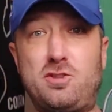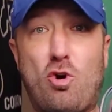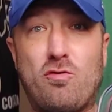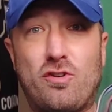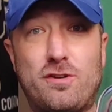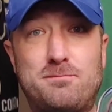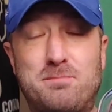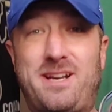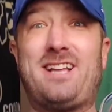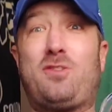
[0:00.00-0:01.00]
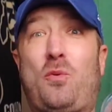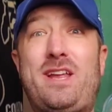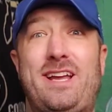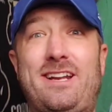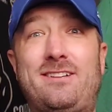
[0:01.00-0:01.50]
It's over, but not the
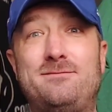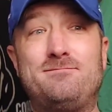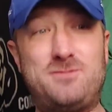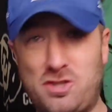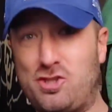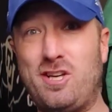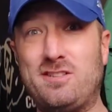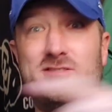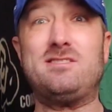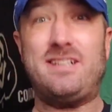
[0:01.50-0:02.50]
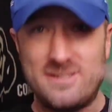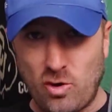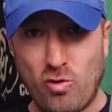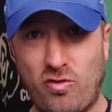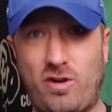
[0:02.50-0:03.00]
weekend. Just this. It's
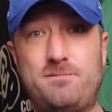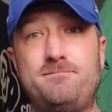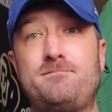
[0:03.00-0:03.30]
over.